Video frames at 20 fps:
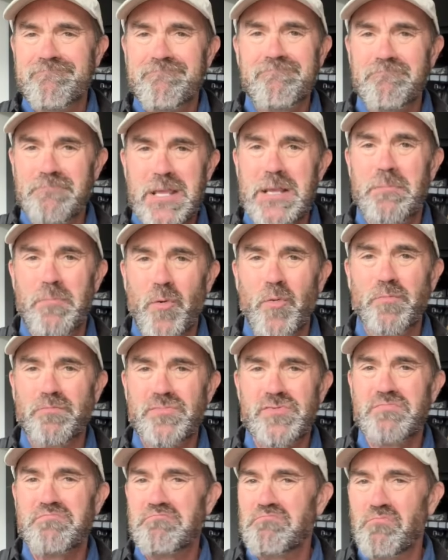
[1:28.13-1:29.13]
people
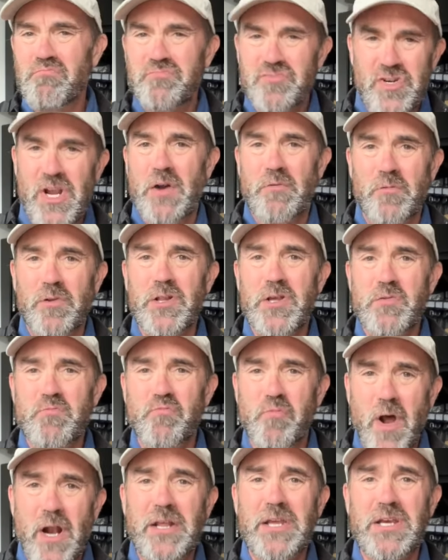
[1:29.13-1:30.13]
generally
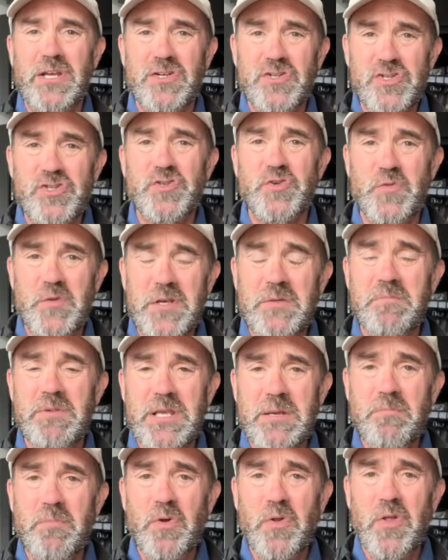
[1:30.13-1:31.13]
running and shooting
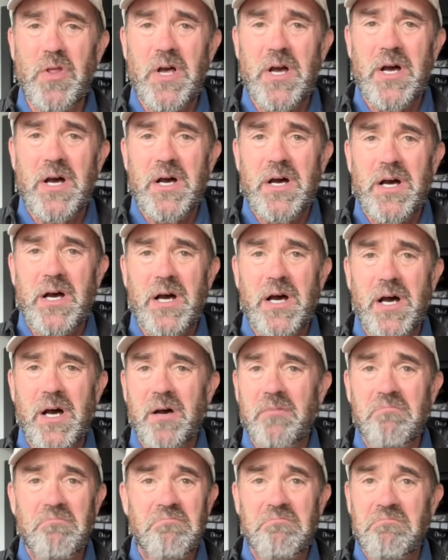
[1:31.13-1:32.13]
people,
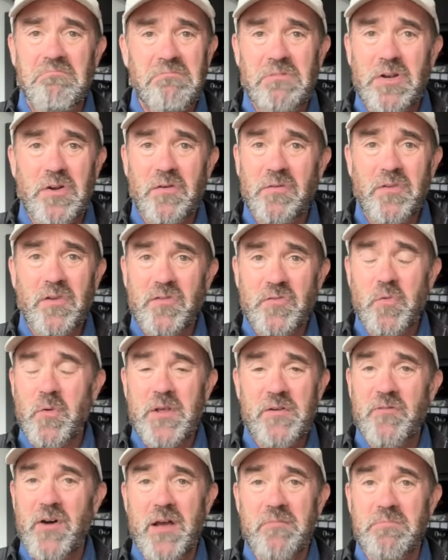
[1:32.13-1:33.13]
um, you know, those
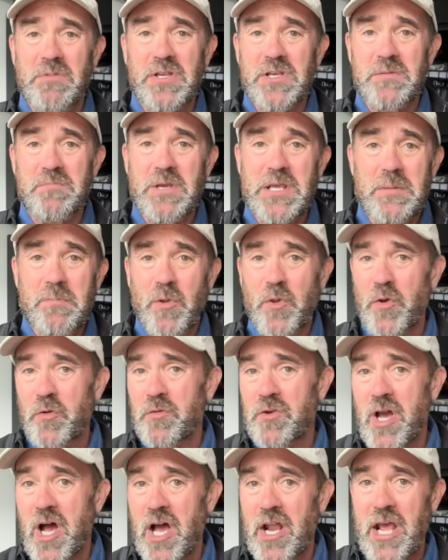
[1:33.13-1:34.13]
twenty-five million people are
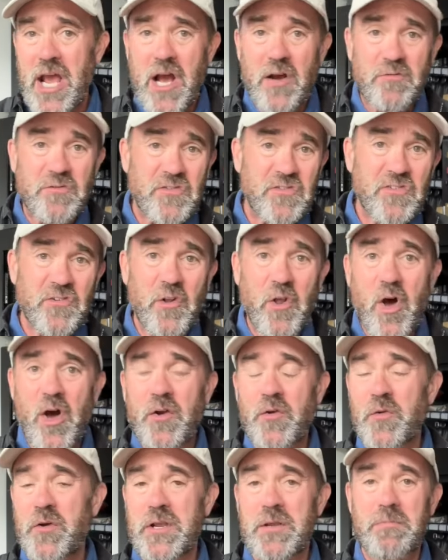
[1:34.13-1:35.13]
not out
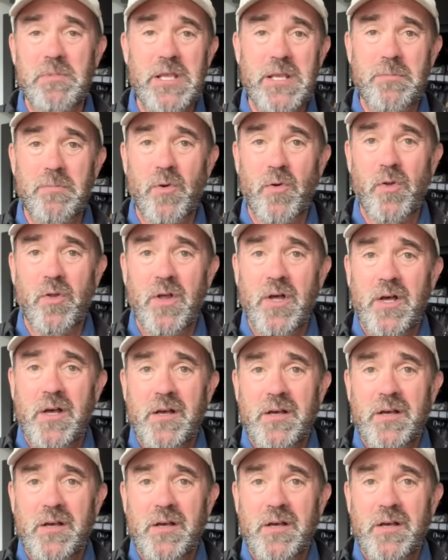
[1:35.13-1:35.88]
slaughtering people.